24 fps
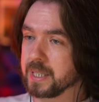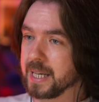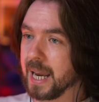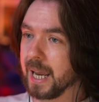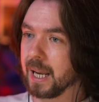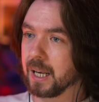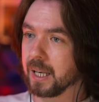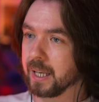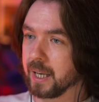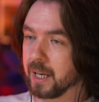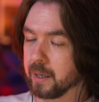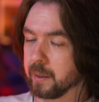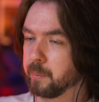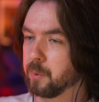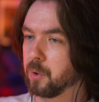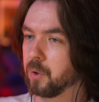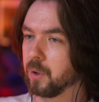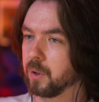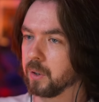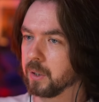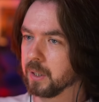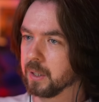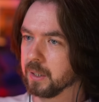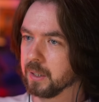daily
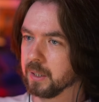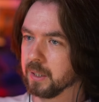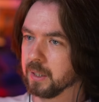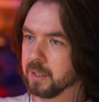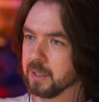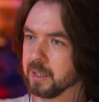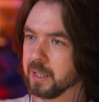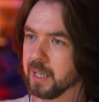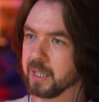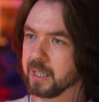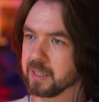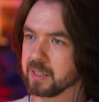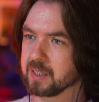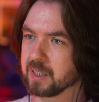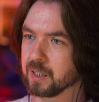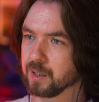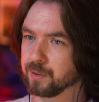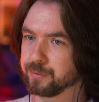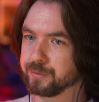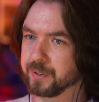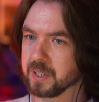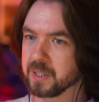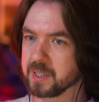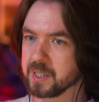anymore, and it still
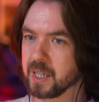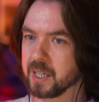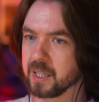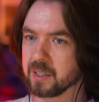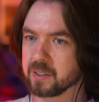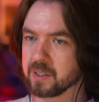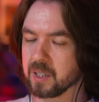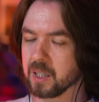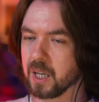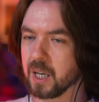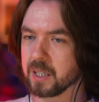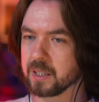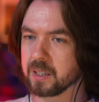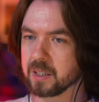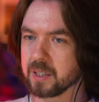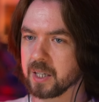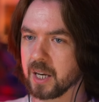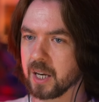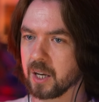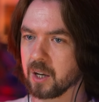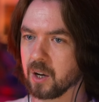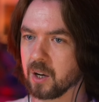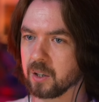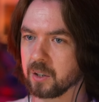feels like it's a lot to
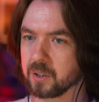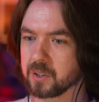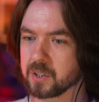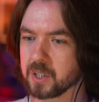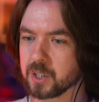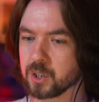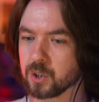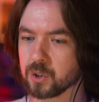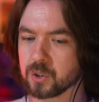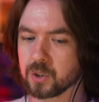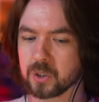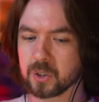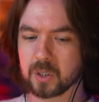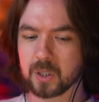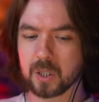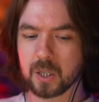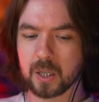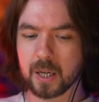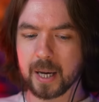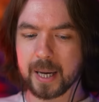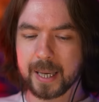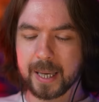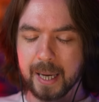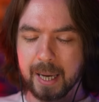take on because
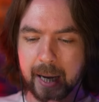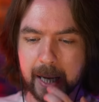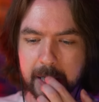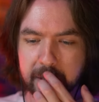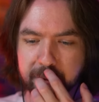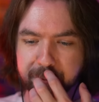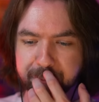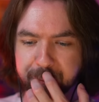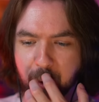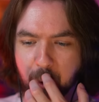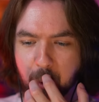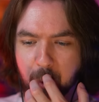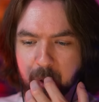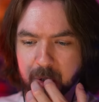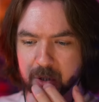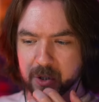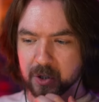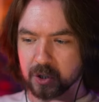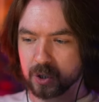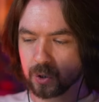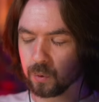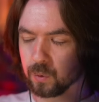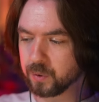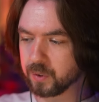I can't focus
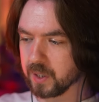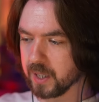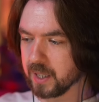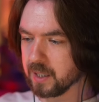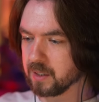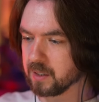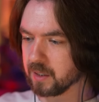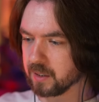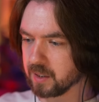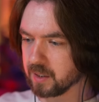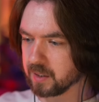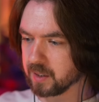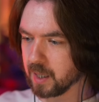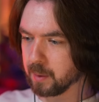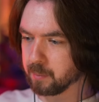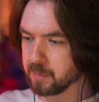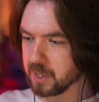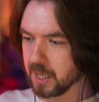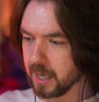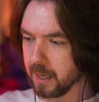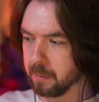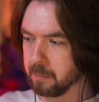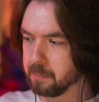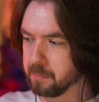two things at the same
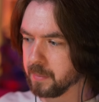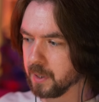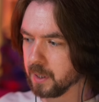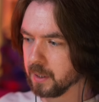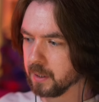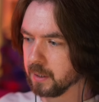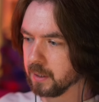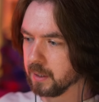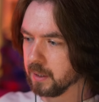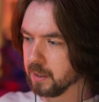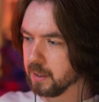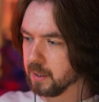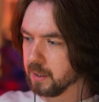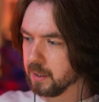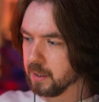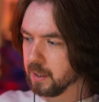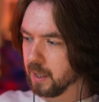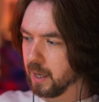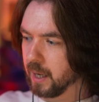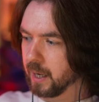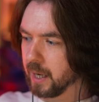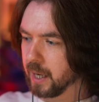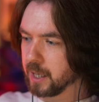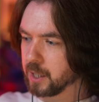time.
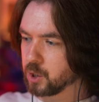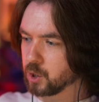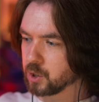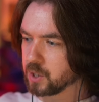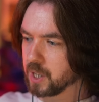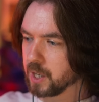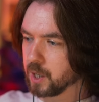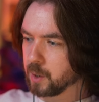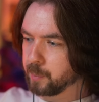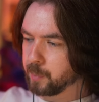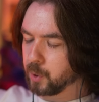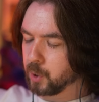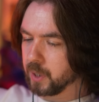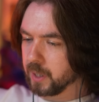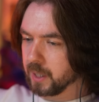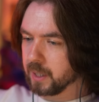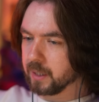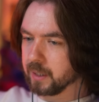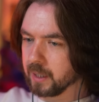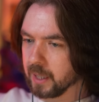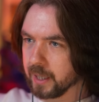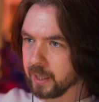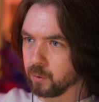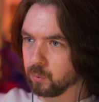And I just end up putting
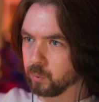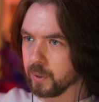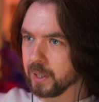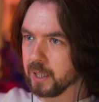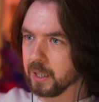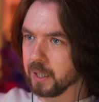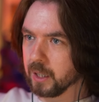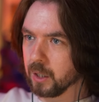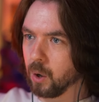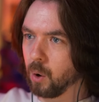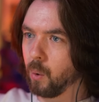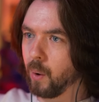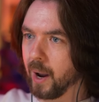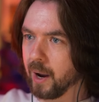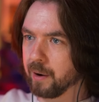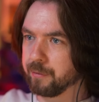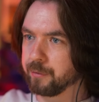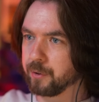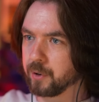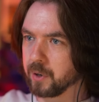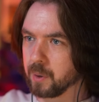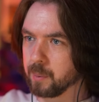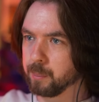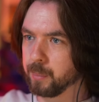in like really low
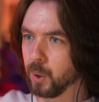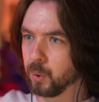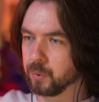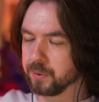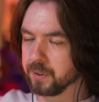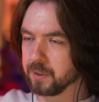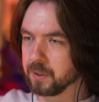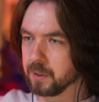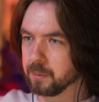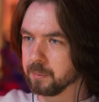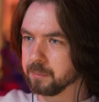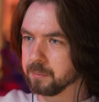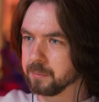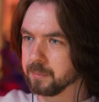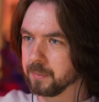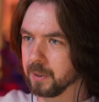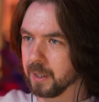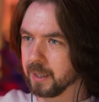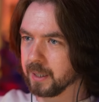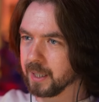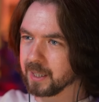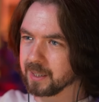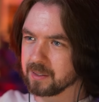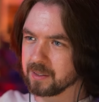effort on both of them.
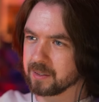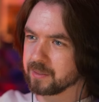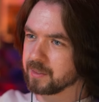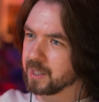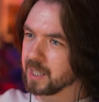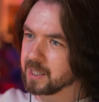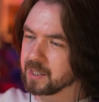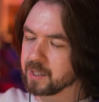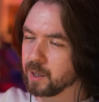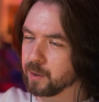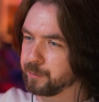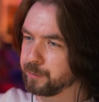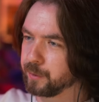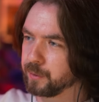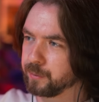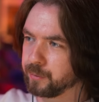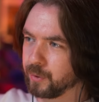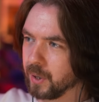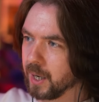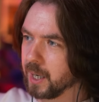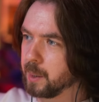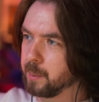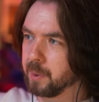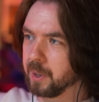And that's not fun
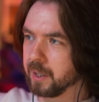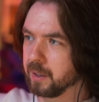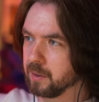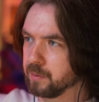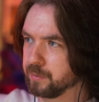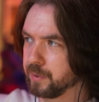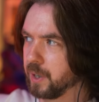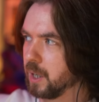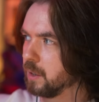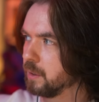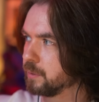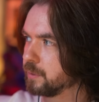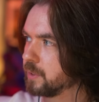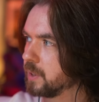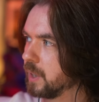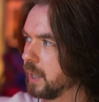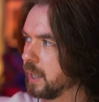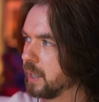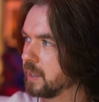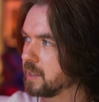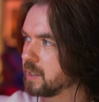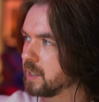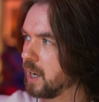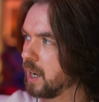for anybody involved.
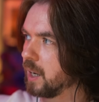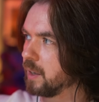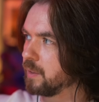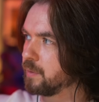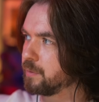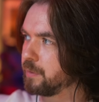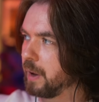And it's not